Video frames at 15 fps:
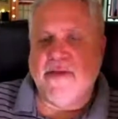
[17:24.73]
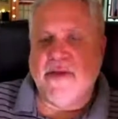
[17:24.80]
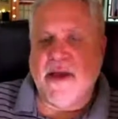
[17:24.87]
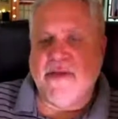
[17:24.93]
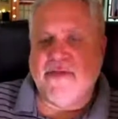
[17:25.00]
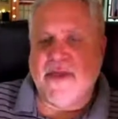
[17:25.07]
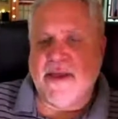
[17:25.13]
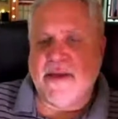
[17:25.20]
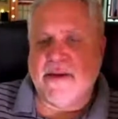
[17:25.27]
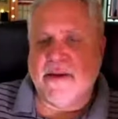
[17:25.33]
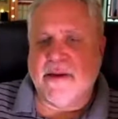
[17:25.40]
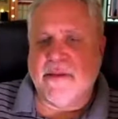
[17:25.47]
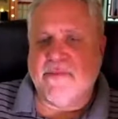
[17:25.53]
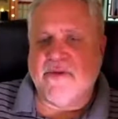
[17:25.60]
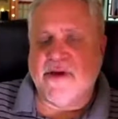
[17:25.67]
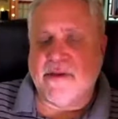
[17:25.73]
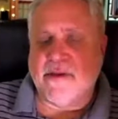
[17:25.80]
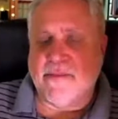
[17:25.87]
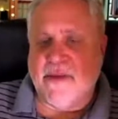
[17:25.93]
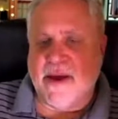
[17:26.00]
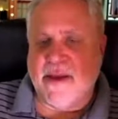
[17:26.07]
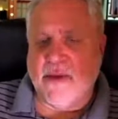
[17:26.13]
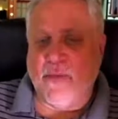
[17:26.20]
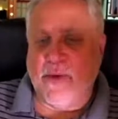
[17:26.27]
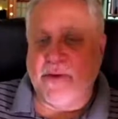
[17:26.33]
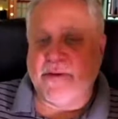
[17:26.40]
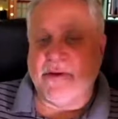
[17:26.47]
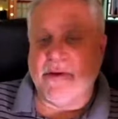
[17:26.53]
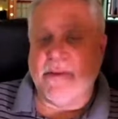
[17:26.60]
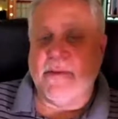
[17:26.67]
think President Biden wants
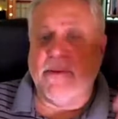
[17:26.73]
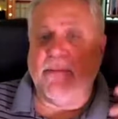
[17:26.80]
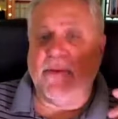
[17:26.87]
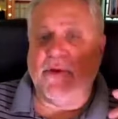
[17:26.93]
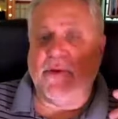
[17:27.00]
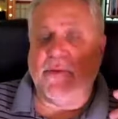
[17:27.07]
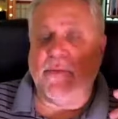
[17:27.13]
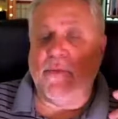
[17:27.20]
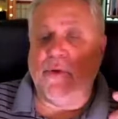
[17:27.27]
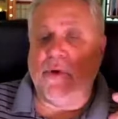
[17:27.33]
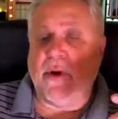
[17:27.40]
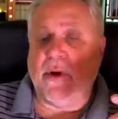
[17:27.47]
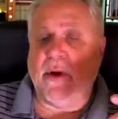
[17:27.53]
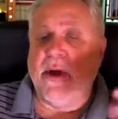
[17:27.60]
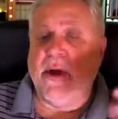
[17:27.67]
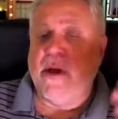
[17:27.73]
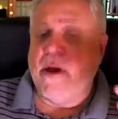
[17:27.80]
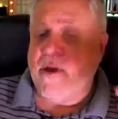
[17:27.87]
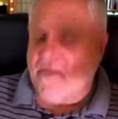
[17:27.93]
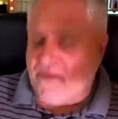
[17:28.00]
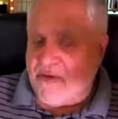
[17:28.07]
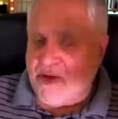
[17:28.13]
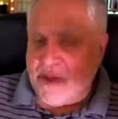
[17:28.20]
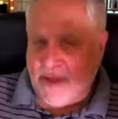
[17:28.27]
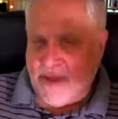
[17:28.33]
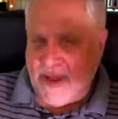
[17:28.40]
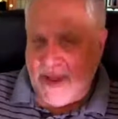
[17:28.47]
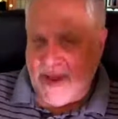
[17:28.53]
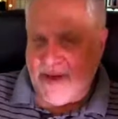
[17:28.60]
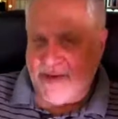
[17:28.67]
to build more affordable
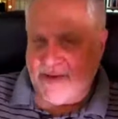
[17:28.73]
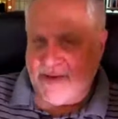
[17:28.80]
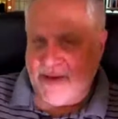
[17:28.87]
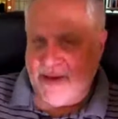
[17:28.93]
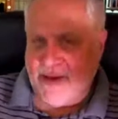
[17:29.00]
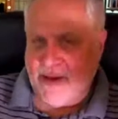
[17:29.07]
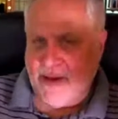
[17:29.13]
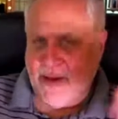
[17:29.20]
housing.